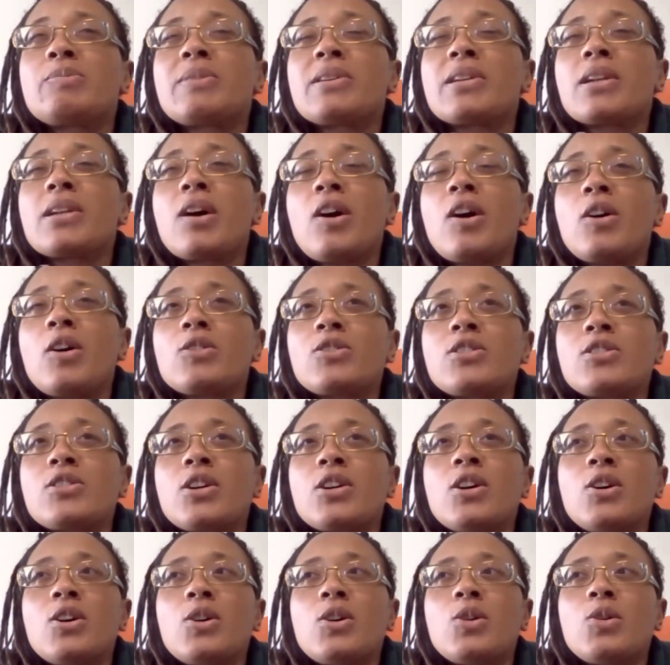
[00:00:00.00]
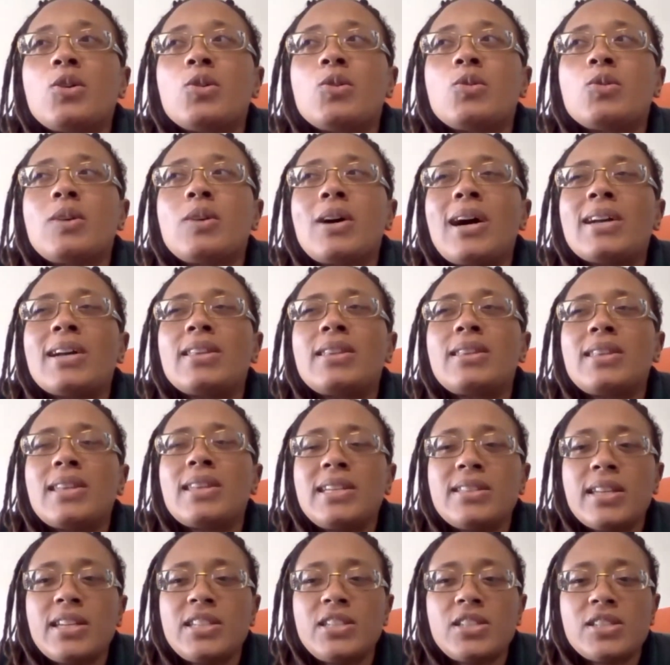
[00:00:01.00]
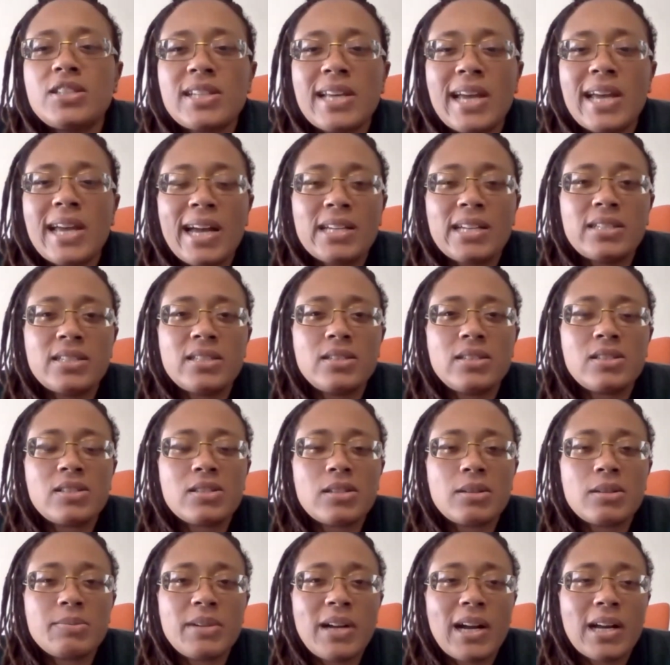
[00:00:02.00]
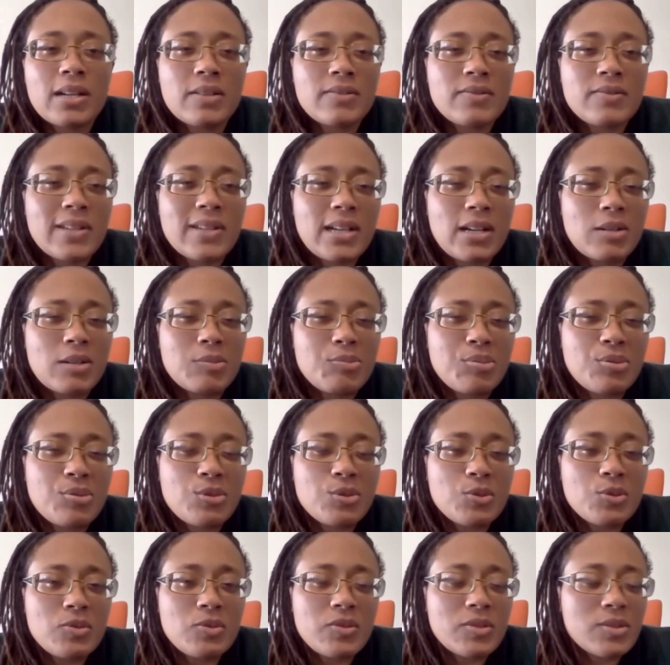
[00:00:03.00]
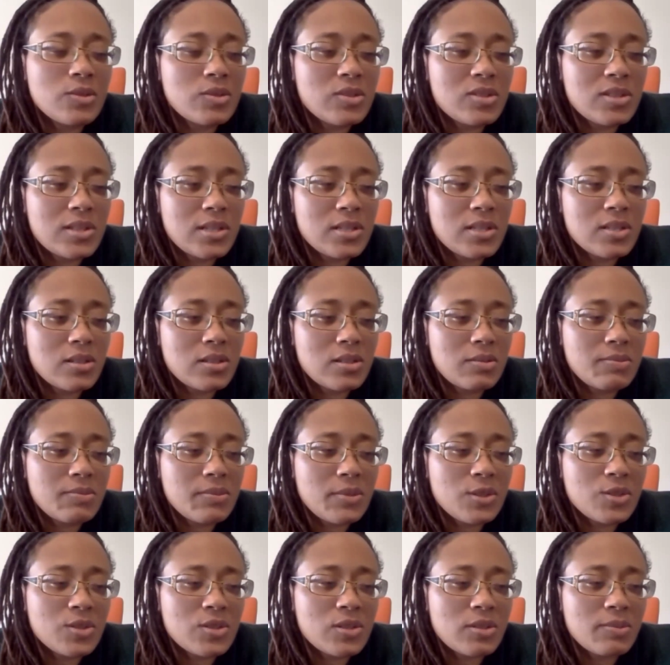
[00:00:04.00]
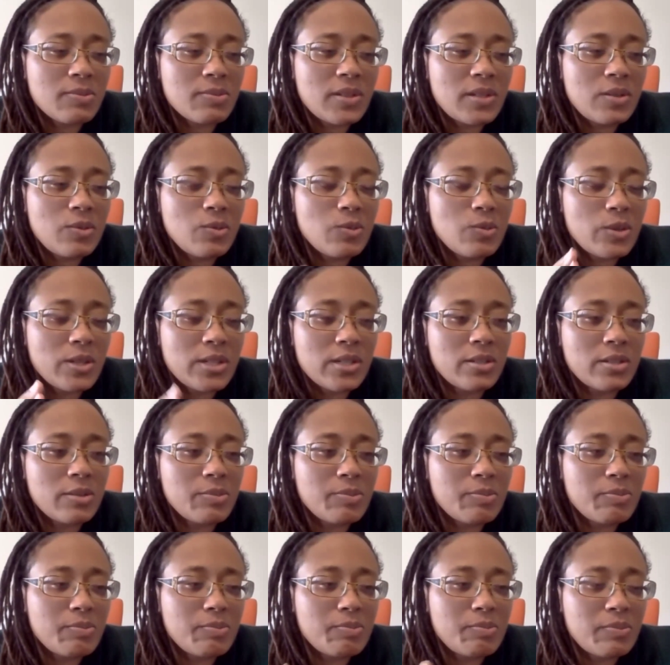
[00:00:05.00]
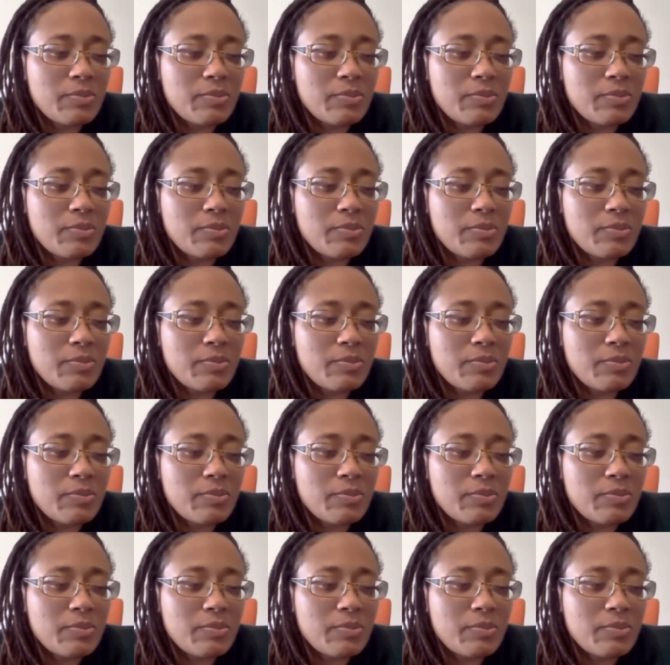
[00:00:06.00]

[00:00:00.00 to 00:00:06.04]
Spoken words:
but also I think they just added some kind of like approval system or something where